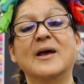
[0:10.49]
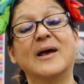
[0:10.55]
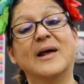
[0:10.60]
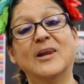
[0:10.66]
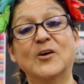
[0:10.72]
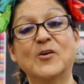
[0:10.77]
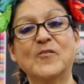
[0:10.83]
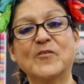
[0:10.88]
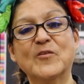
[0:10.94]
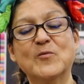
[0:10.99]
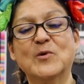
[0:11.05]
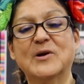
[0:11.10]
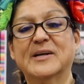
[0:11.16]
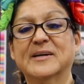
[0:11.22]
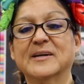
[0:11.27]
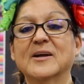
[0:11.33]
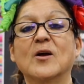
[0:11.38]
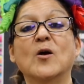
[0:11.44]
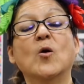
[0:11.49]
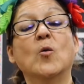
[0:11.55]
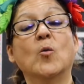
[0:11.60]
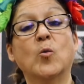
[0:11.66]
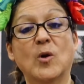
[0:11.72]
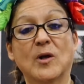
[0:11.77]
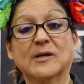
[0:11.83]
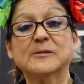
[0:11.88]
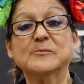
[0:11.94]
Hello everyone,
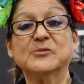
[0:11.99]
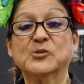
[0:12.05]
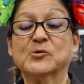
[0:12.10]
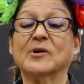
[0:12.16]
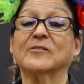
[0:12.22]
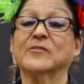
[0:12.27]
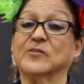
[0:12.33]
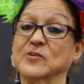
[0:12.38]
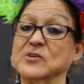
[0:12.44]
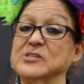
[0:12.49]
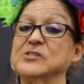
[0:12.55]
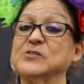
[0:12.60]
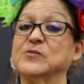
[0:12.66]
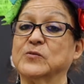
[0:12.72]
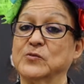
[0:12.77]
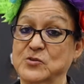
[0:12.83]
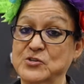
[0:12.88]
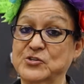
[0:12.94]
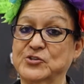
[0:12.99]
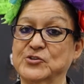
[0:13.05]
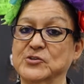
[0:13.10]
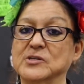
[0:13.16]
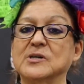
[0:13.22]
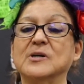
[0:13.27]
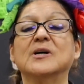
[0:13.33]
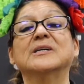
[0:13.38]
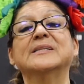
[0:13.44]
welcome to our first
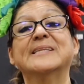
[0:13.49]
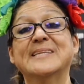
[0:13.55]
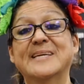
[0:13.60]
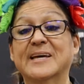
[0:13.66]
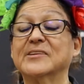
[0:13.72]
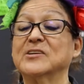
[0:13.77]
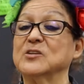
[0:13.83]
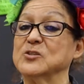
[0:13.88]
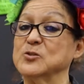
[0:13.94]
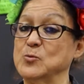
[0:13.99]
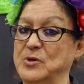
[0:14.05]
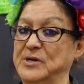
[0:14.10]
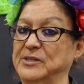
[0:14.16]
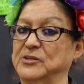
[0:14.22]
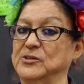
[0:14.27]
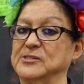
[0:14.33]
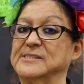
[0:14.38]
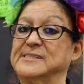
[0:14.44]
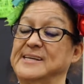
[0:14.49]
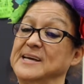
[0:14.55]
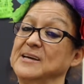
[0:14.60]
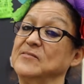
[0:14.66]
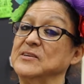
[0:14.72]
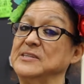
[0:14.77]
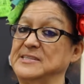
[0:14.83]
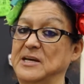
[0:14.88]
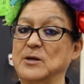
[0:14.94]
virtual Dia de los Muertos, Day of
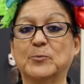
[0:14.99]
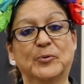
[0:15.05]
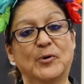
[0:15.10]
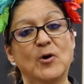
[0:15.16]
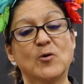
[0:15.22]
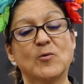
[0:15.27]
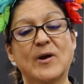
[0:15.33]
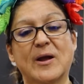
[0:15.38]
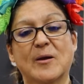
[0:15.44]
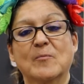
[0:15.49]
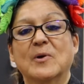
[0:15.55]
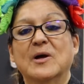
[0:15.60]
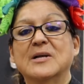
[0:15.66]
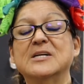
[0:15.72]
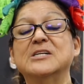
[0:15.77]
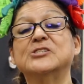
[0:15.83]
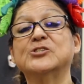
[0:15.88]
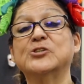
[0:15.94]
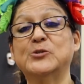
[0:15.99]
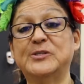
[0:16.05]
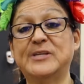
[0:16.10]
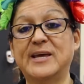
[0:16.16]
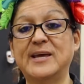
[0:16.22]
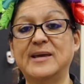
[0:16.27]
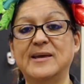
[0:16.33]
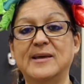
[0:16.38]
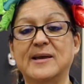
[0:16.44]
the Dead program.
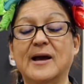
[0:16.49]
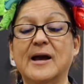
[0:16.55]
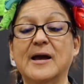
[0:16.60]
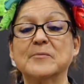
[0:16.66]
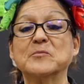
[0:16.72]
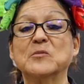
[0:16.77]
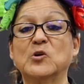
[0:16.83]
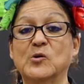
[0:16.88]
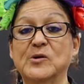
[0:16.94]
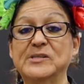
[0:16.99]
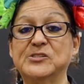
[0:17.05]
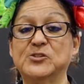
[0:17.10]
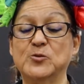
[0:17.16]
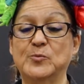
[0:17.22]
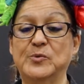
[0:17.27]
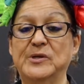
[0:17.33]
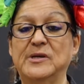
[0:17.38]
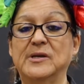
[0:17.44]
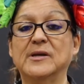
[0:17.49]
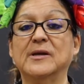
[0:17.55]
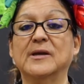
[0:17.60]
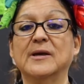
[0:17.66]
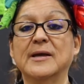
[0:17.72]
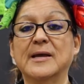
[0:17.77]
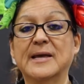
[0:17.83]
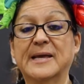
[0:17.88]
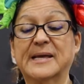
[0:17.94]
Today I'm going to be
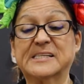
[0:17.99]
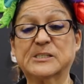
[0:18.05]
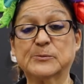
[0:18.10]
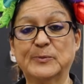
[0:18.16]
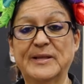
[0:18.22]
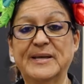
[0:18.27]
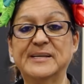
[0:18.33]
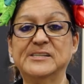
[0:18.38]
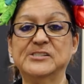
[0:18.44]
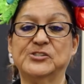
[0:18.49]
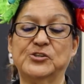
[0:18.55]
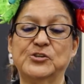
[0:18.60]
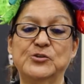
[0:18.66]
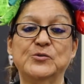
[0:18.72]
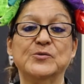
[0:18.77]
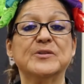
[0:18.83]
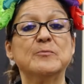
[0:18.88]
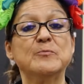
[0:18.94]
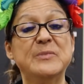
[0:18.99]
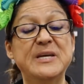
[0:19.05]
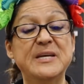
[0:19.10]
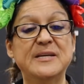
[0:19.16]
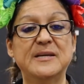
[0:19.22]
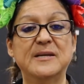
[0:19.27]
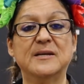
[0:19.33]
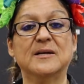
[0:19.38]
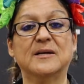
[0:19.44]
explaining to you the
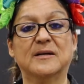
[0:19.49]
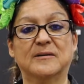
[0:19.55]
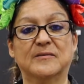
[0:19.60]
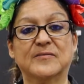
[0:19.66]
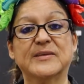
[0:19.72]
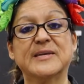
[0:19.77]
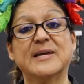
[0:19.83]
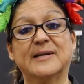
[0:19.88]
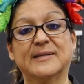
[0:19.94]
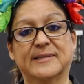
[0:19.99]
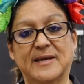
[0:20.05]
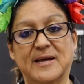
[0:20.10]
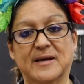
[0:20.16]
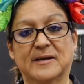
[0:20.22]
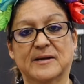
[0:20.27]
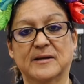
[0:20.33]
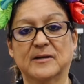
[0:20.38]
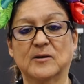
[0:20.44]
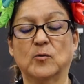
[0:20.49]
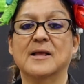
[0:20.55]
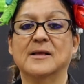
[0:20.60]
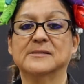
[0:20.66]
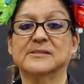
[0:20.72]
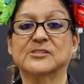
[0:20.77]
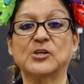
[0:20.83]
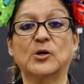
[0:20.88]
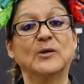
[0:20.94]
meaning of the altar.
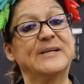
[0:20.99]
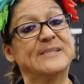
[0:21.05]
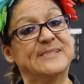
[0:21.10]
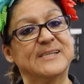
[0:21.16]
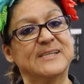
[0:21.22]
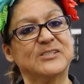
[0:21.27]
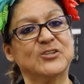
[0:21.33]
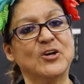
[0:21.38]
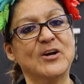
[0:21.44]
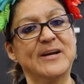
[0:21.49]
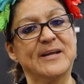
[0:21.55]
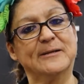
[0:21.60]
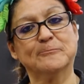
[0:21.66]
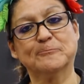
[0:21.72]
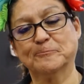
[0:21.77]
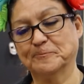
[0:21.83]
So let's get started.